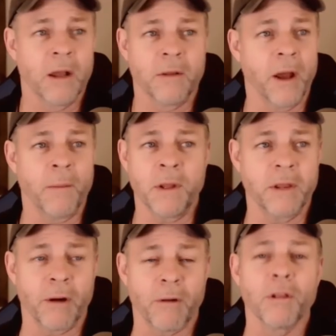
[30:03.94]
I mean,
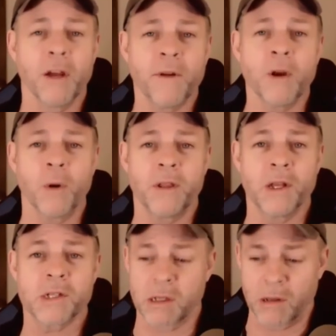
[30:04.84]
they're living with
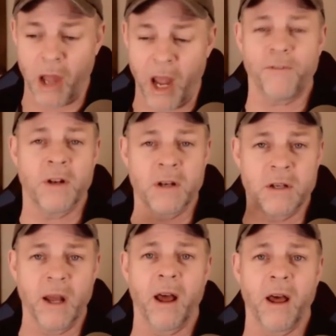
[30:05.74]
this life and
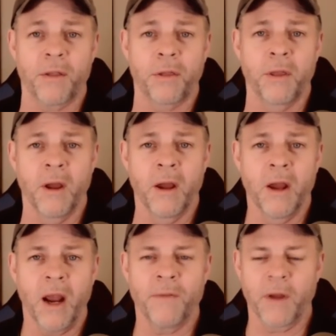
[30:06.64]
death
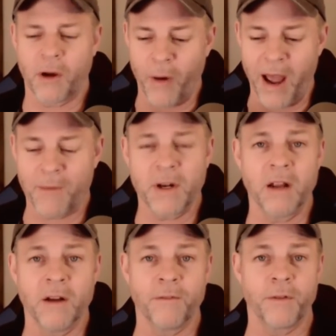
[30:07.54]
and the
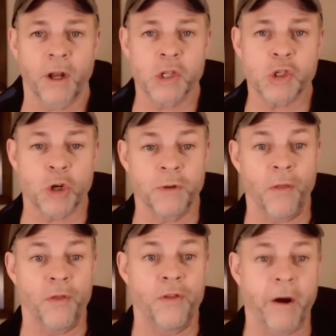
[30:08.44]
gravity of the concern that
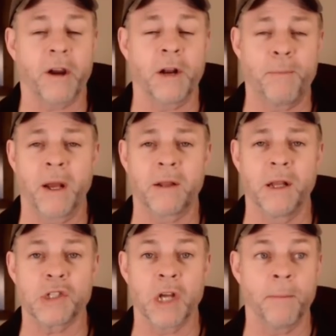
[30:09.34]
they're going to pick
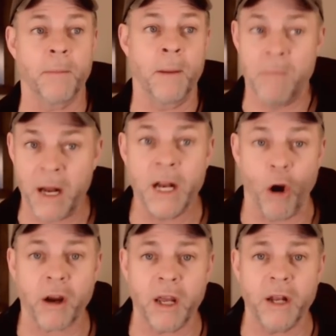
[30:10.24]
this up and many
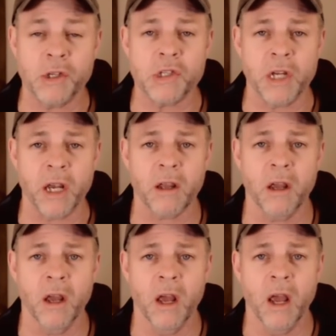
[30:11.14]
are getting sick
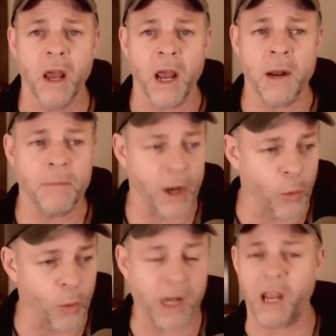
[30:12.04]
and they
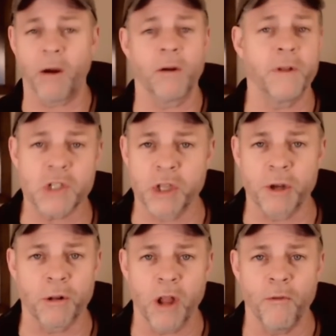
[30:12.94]
don't want to carry this to
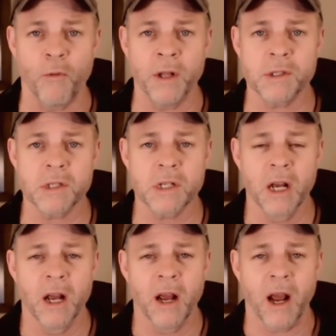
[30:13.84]
their loved ones
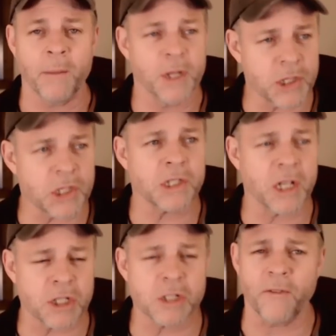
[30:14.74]
I mean, this is
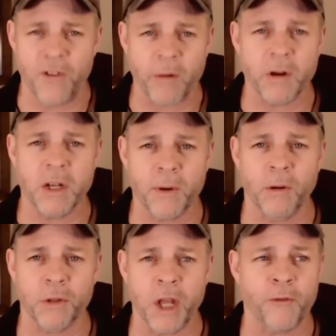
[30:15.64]
this is a very
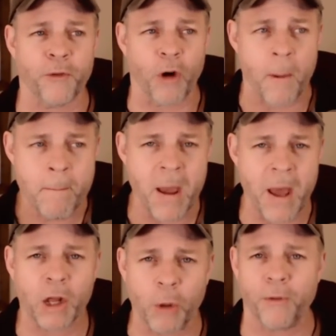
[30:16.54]
difficult thing for our
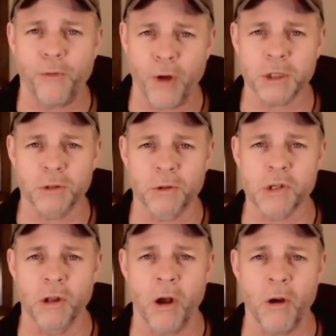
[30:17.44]
medical professionals
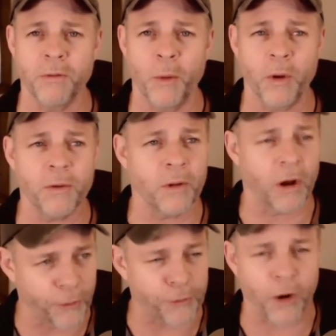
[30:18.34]
alone. That we, uh,
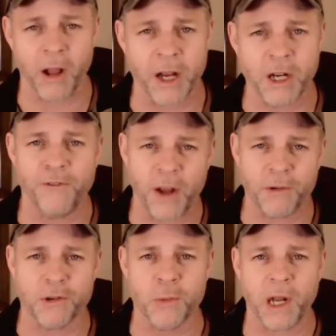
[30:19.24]
the frontline
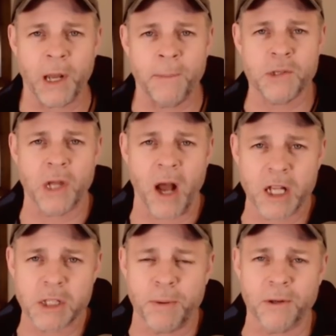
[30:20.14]
defenders, when it comes to the
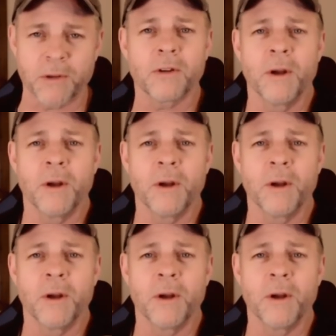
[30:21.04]
hospitals.